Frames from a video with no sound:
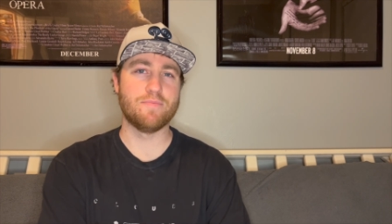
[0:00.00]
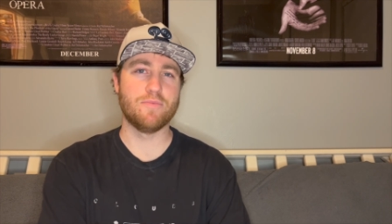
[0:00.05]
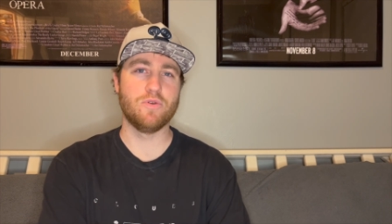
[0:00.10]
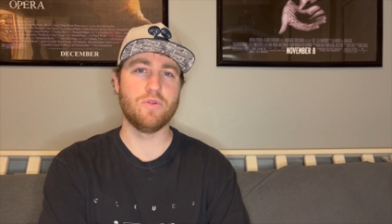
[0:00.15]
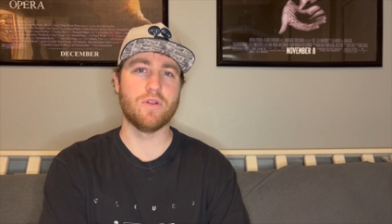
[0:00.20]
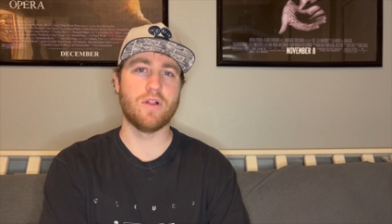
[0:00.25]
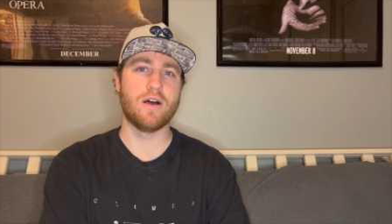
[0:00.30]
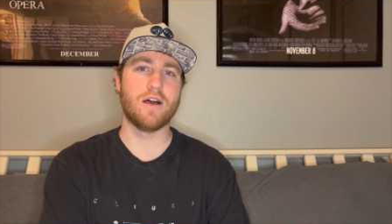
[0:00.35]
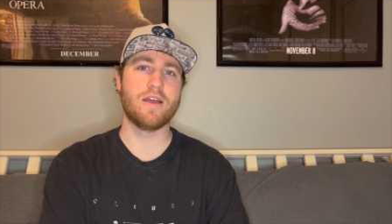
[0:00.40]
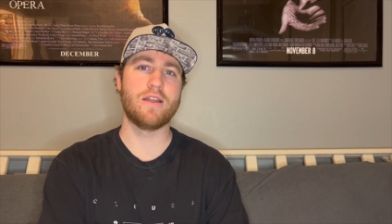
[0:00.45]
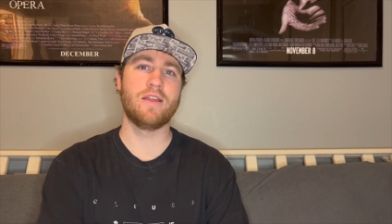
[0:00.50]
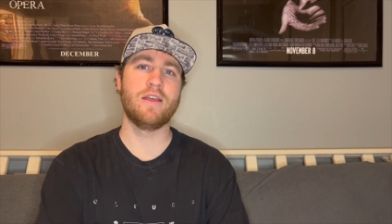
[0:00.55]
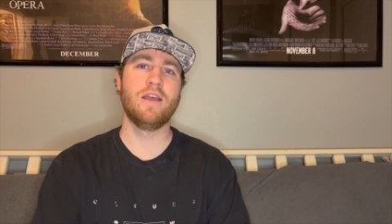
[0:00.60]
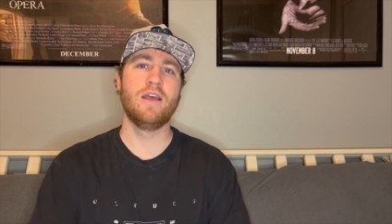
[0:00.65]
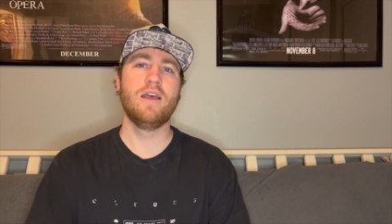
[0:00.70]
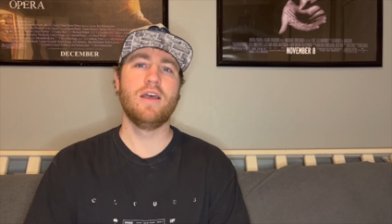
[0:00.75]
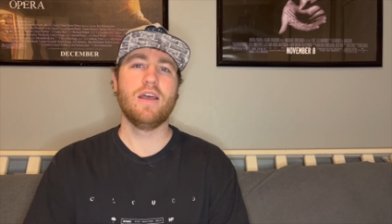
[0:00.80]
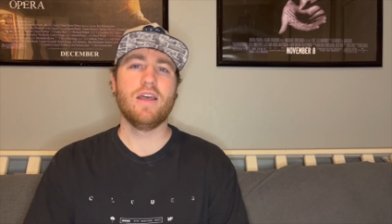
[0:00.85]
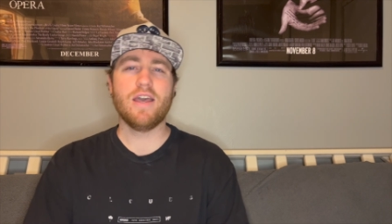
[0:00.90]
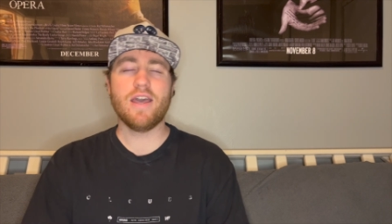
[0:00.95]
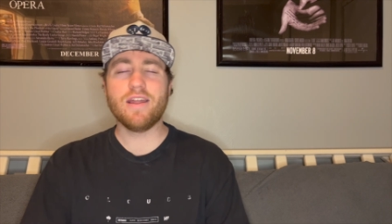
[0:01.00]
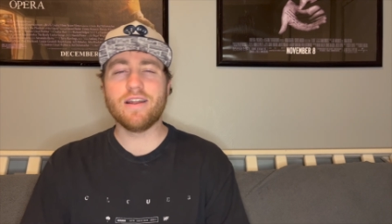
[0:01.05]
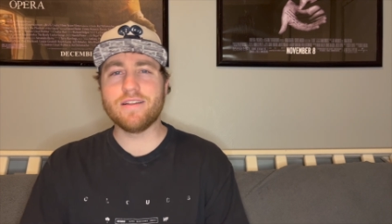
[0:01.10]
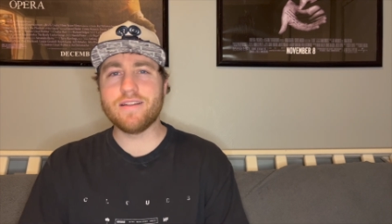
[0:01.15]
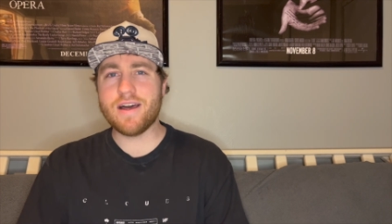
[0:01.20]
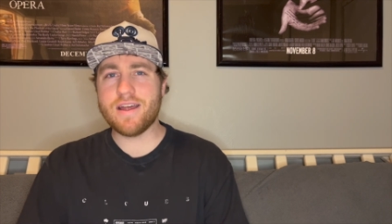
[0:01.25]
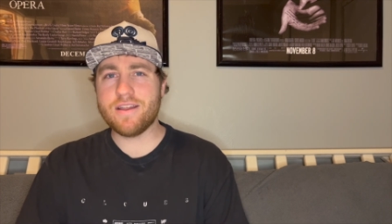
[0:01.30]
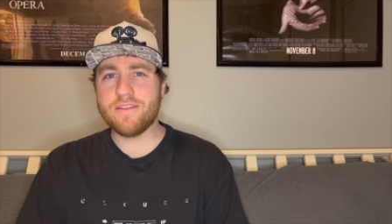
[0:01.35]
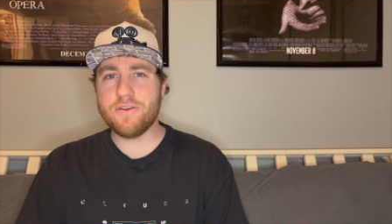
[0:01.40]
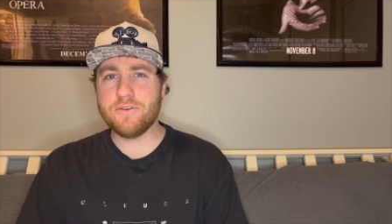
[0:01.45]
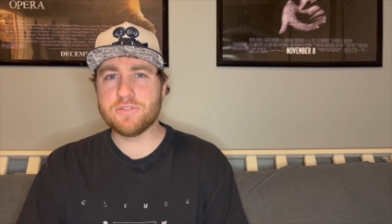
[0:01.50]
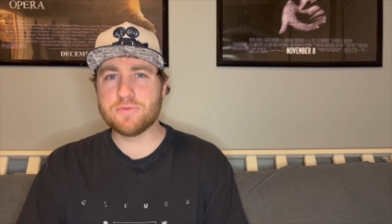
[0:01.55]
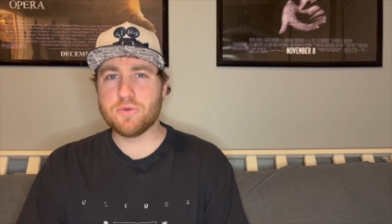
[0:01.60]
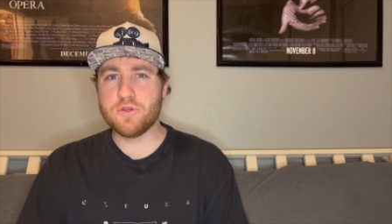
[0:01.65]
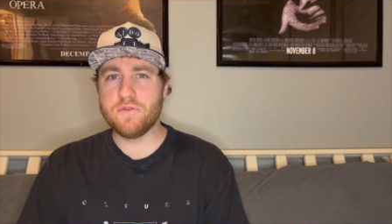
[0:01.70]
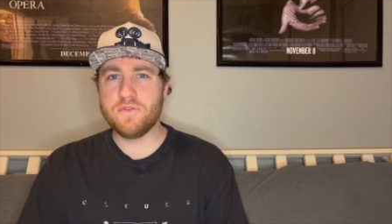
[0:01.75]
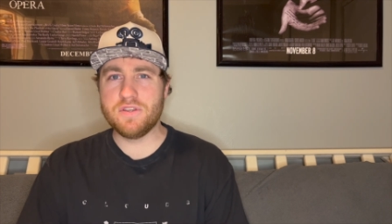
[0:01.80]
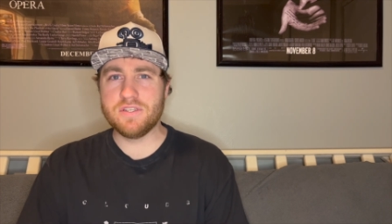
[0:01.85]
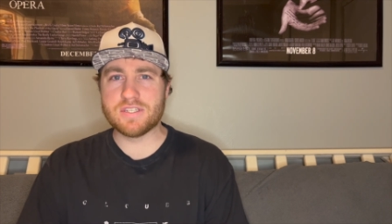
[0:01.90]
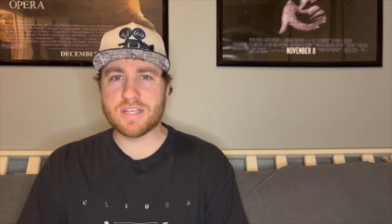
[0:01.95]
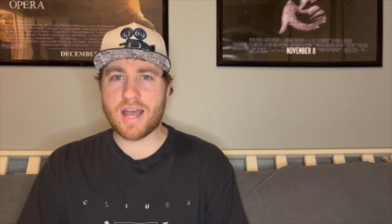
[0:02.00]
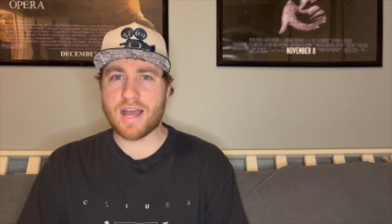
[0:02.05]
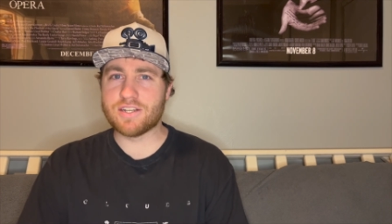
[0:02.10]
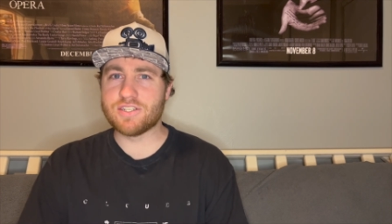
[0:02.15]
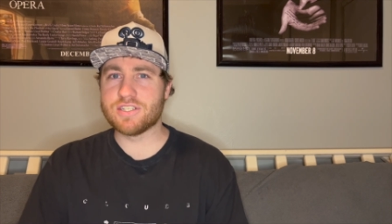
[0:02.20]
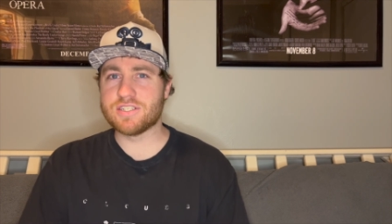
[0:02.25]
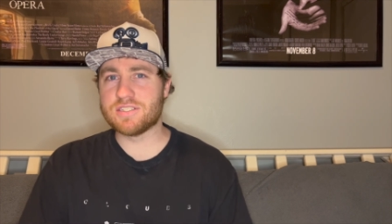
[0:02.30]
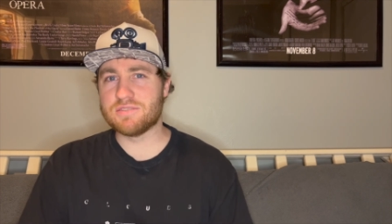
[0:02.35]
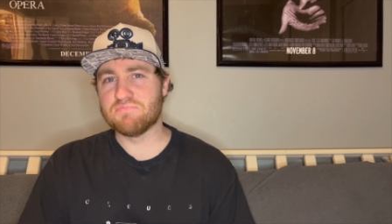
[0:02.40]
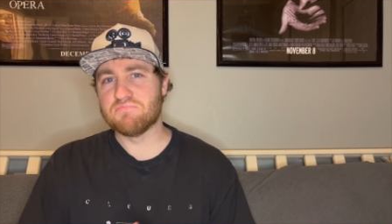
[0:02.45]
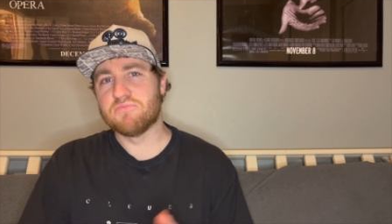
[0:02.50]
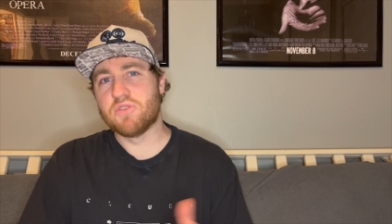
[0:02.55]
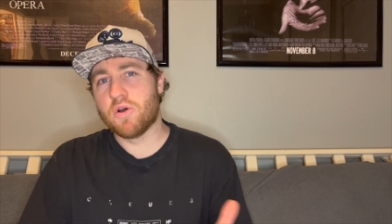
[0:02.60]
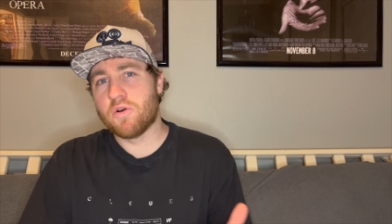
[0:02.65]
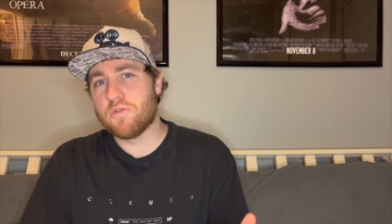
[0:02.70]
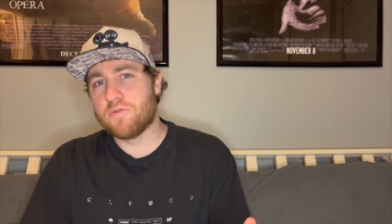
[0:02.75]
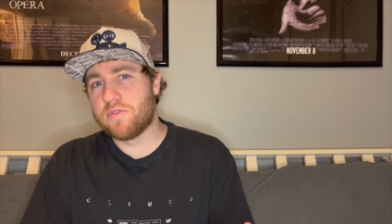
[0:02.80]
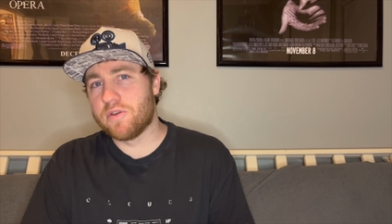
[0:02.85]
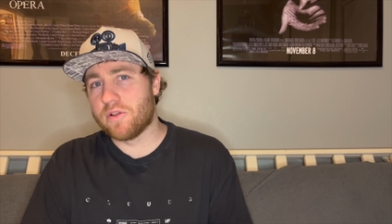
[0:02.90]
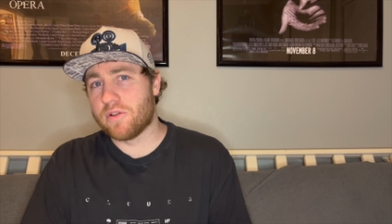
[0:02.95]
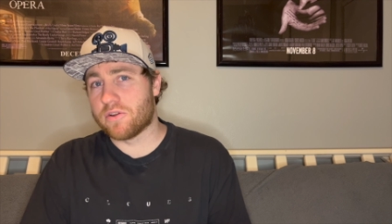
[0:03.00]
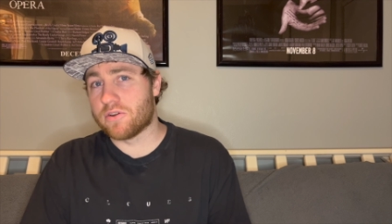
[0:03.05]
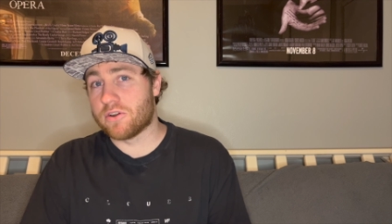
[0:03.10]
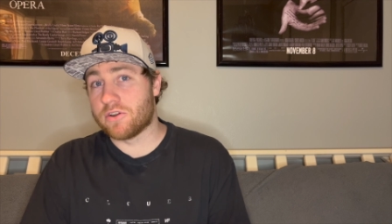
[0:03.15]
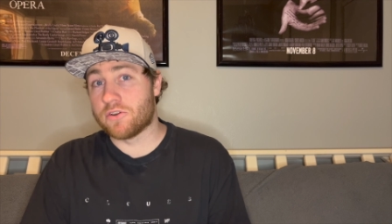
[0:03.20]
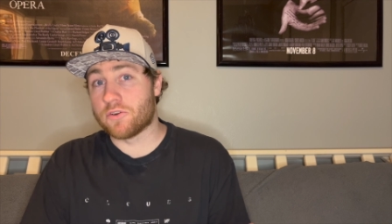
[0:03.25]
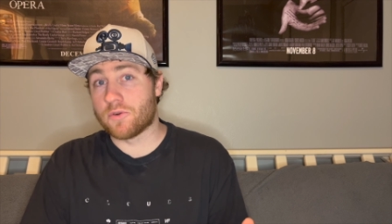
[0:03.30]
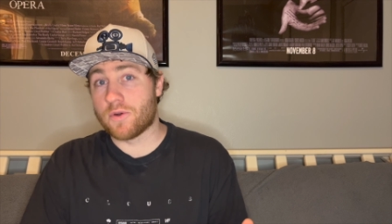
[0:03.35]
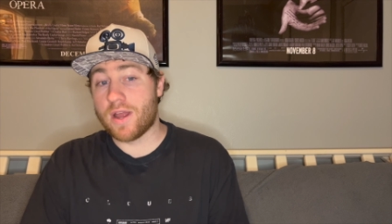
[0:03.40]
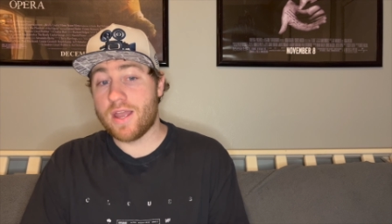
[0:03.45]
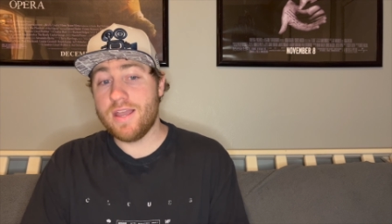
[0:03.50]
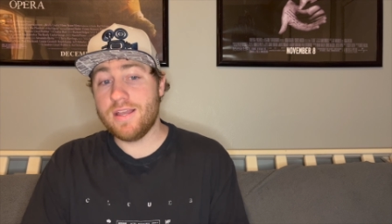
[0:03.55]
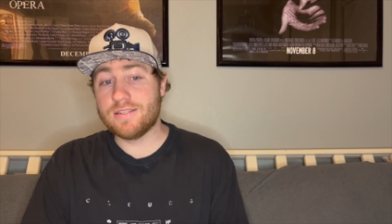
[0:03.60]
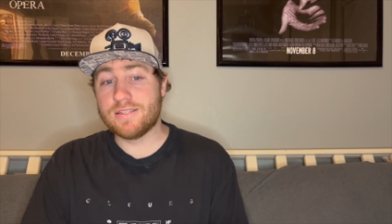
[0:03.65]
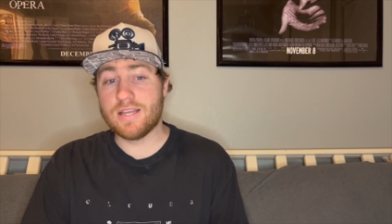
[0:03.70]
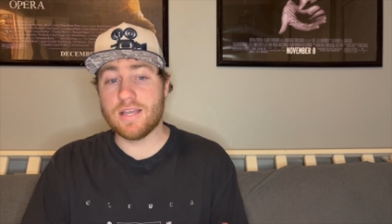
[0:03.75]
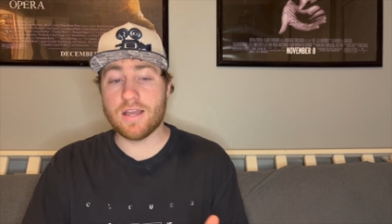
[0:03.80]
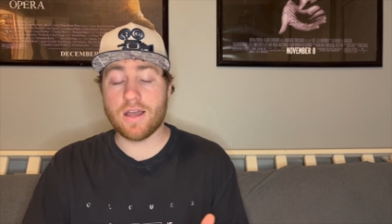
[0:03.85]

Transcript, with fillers: Mulan, and a lot of those movies I just don't feel are great,